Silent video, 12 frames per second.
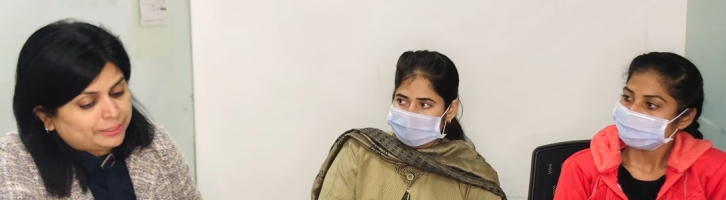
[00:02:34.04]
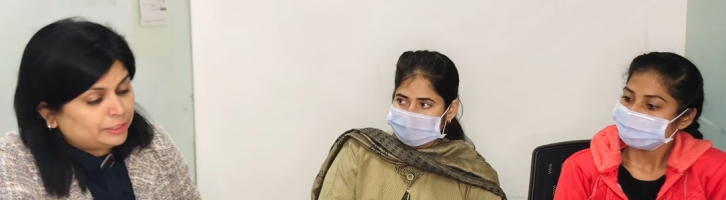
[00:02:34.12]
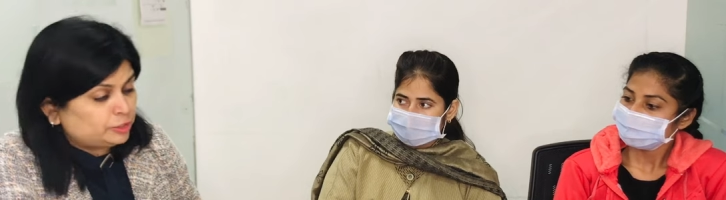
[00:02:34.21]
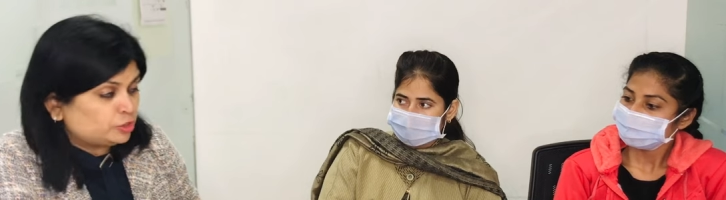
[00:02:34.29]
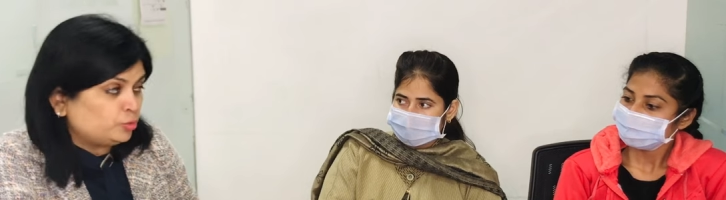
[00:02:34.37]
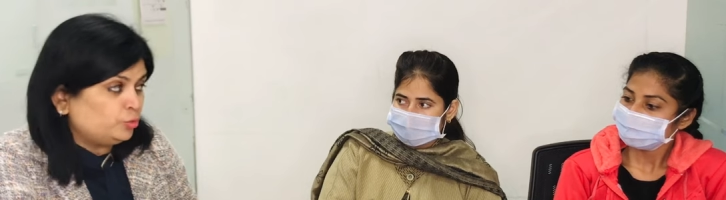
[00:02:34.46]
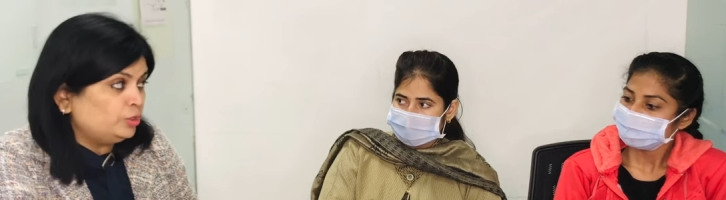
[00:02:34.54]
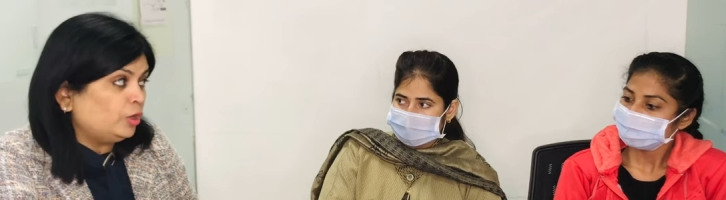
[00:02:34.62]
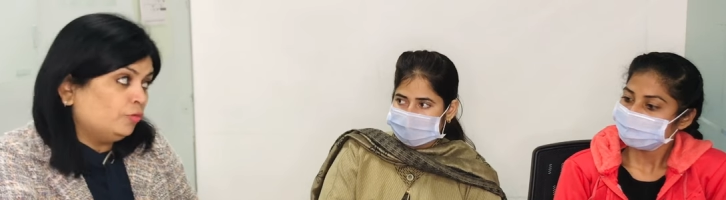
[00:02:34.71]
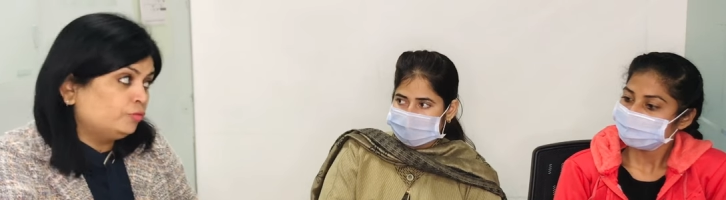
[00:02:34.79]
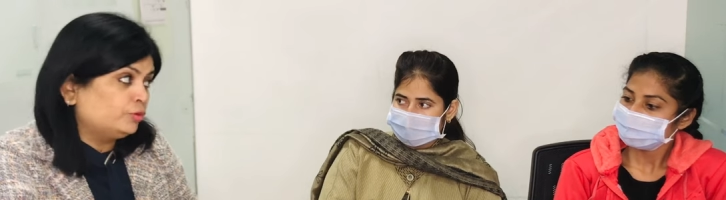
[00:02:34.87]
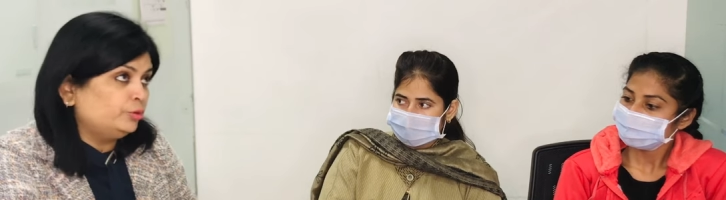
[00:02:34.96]
Speaker 1: at school?
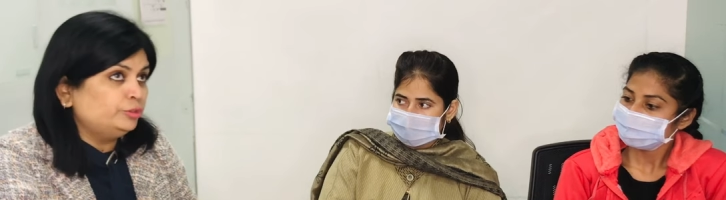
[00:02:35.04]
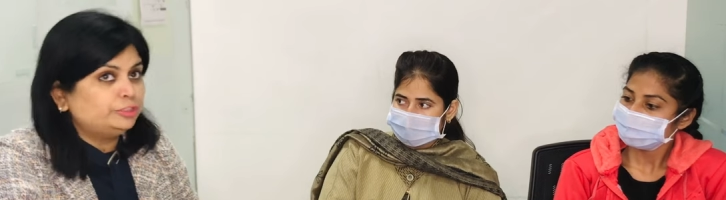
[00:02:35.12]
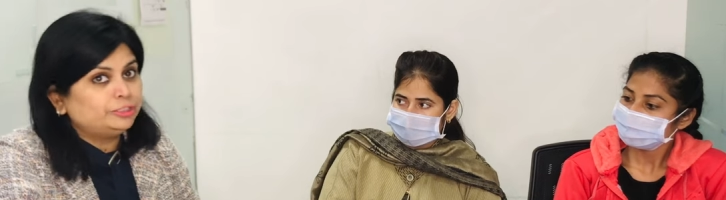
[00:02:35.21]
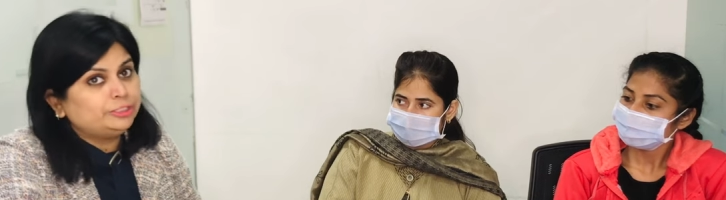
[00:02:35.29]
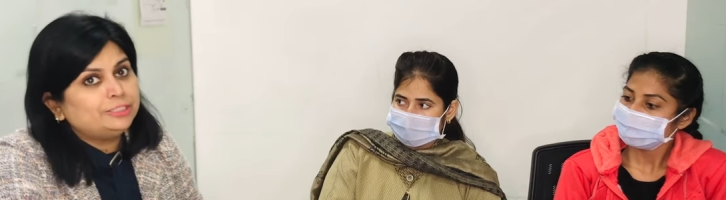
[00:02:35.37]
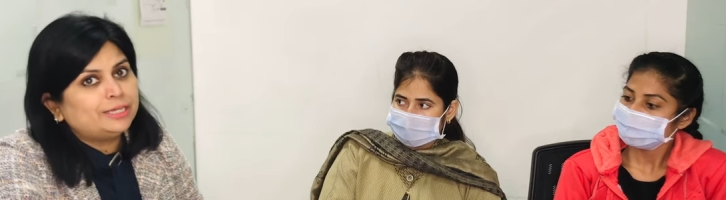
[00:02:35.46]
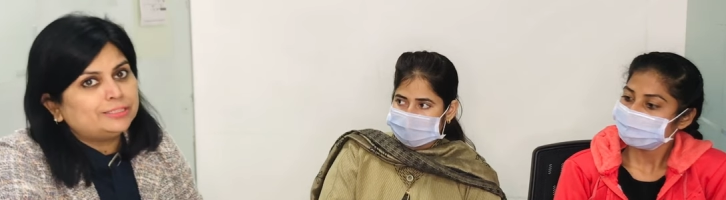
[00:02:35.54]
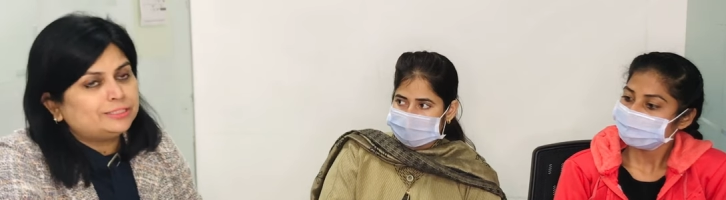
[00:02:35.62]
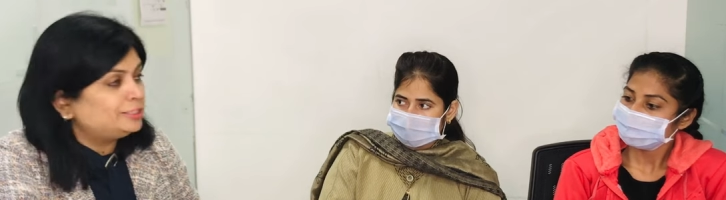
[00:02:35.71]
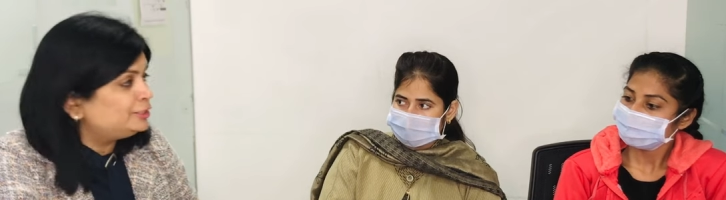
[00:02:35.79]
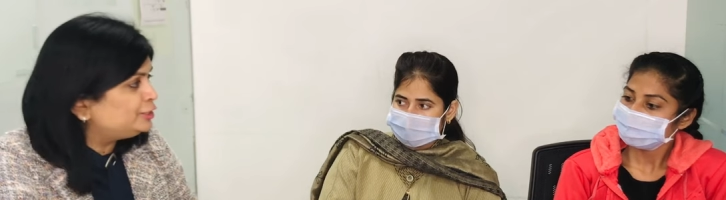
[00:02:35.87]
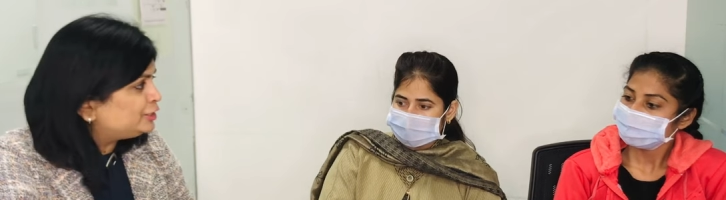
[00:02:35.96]
Of course, yes.
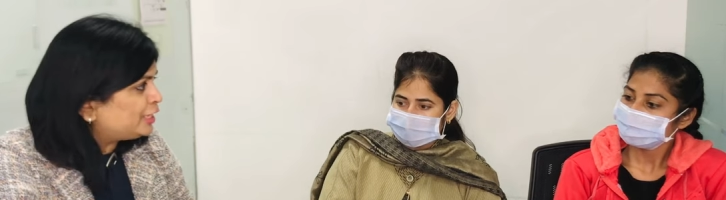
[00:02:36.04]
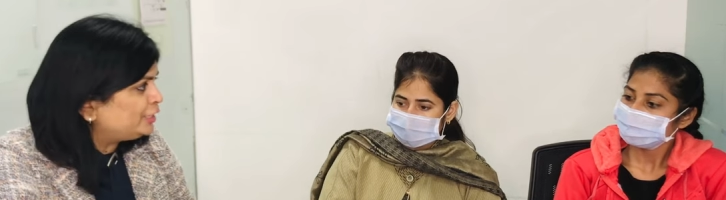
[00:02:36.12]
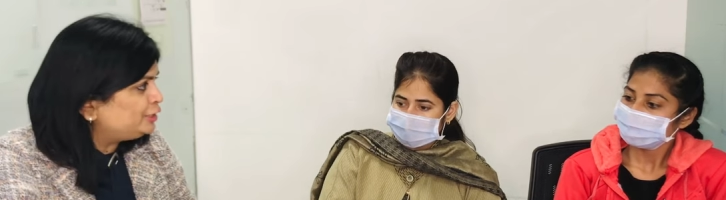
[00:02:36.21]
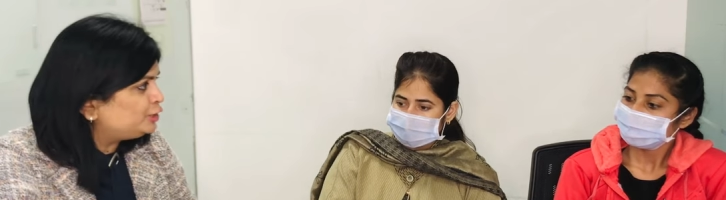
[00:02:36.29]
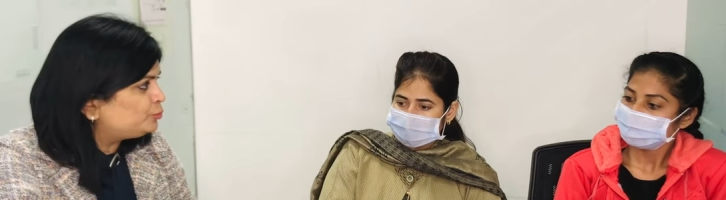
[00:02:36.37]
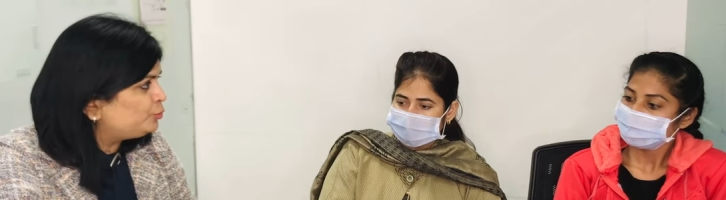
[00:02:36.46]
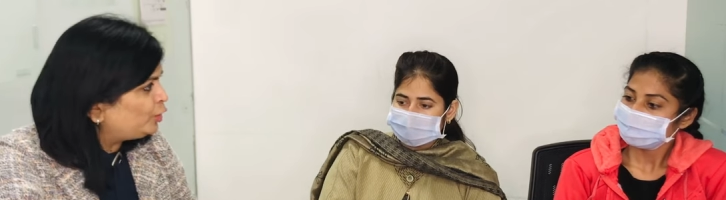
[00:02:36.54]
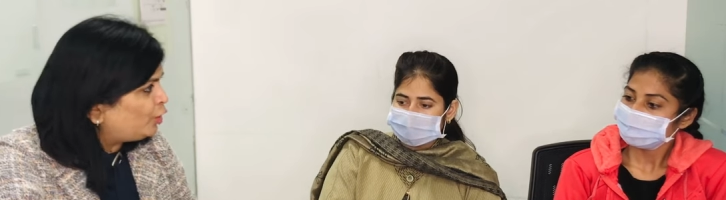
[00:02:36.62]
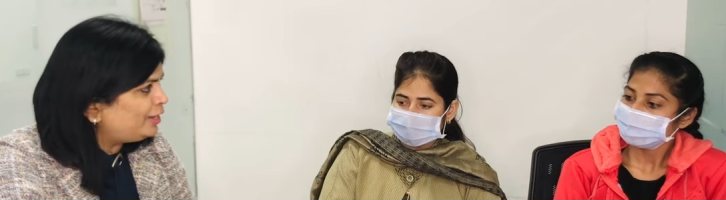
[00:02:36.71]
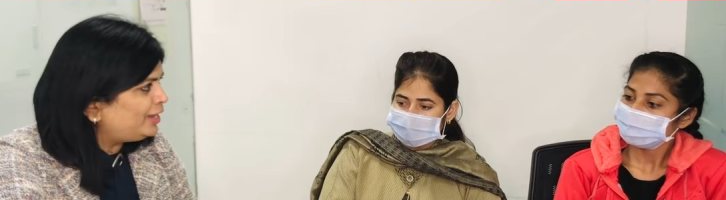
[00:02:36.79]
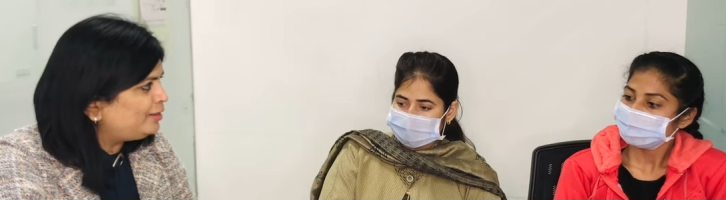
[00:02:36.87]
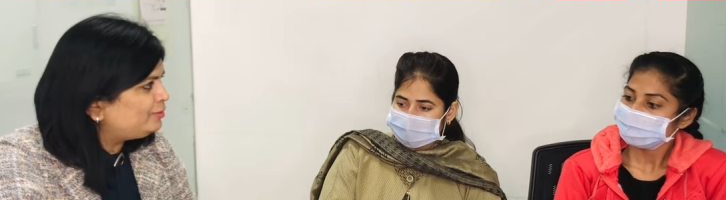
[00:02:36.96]
In science, we
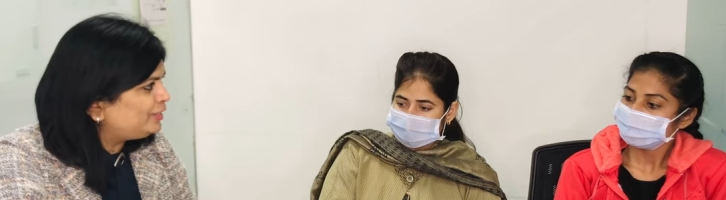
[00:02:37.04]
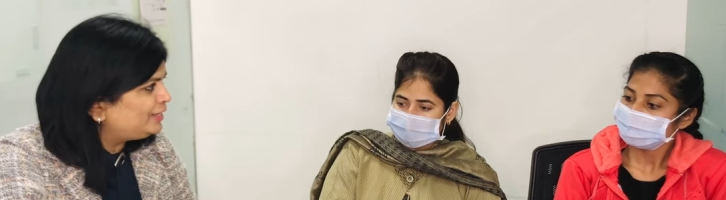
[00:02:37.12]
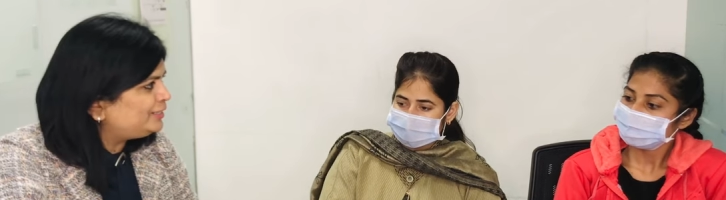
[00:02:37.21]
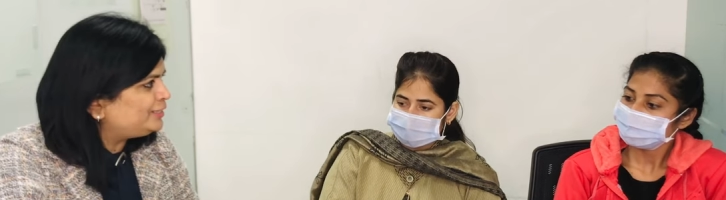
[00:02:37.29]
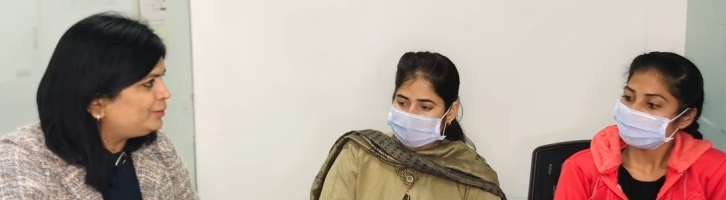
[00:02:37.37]
all have learned